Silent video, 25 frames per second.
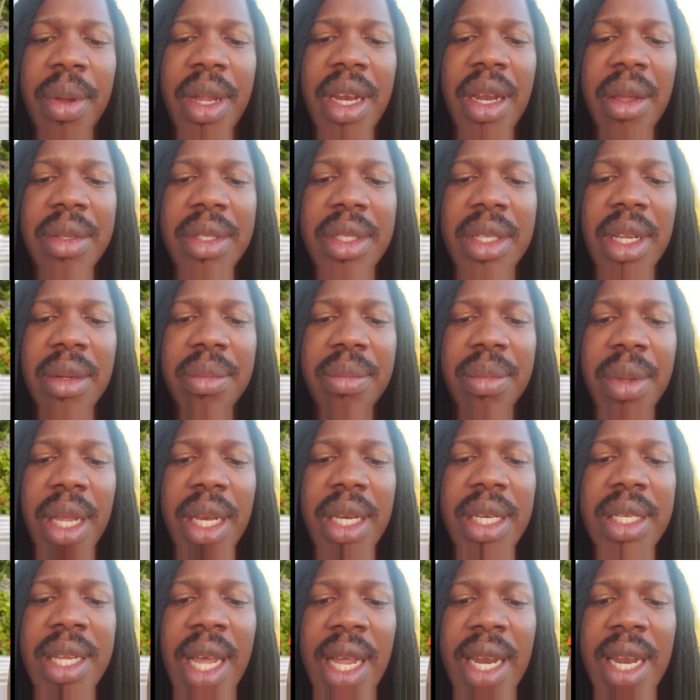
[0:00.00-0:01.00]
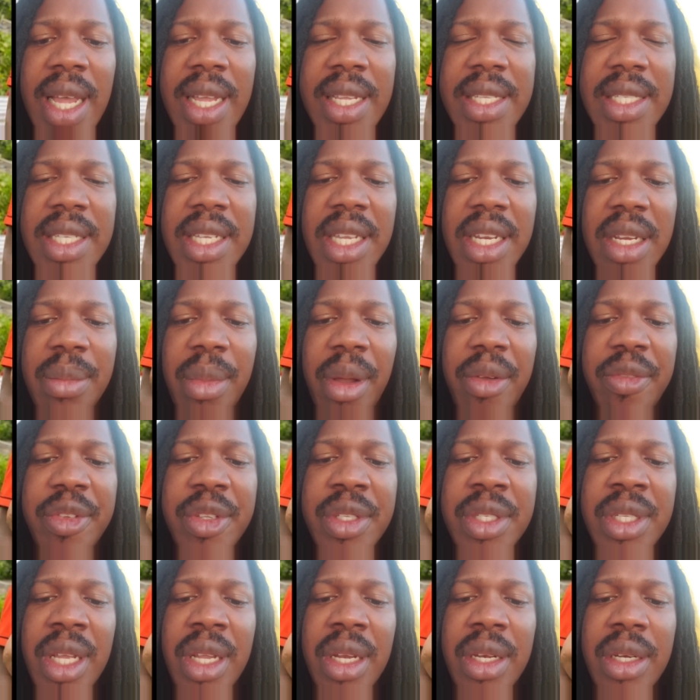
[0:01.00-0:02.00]
a man has sell make dollar sale, he must
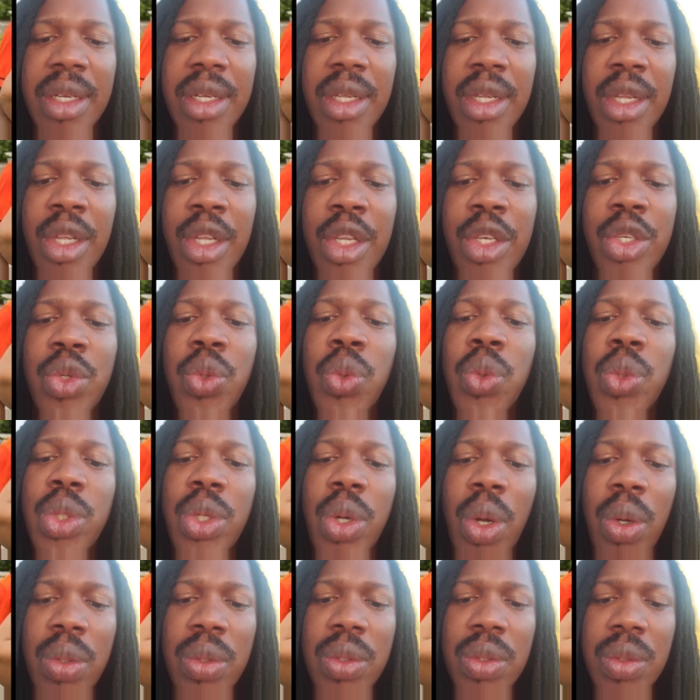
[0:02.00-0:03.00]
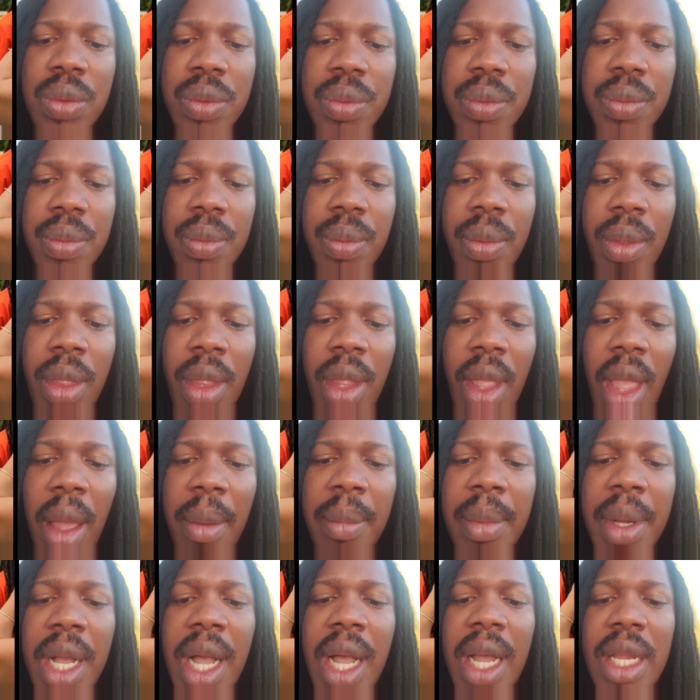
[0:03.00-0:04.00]
sell two thousand.
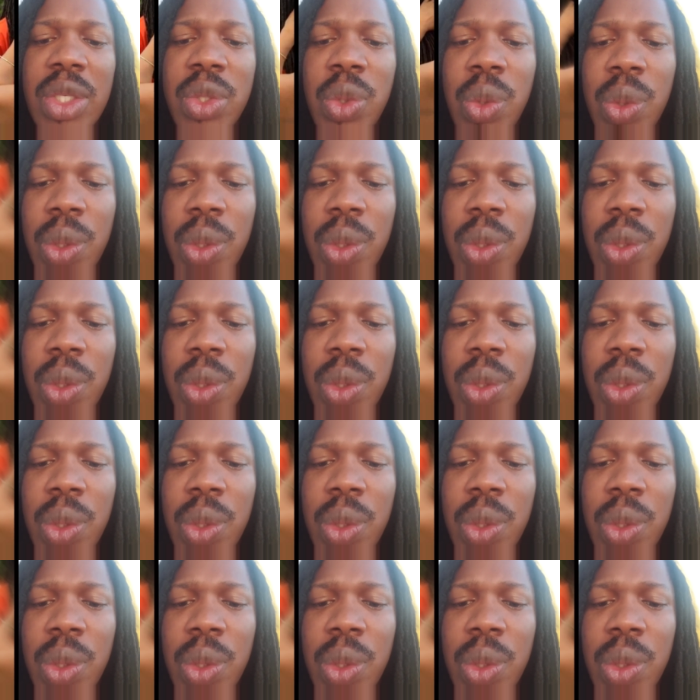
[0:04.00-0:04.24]
And because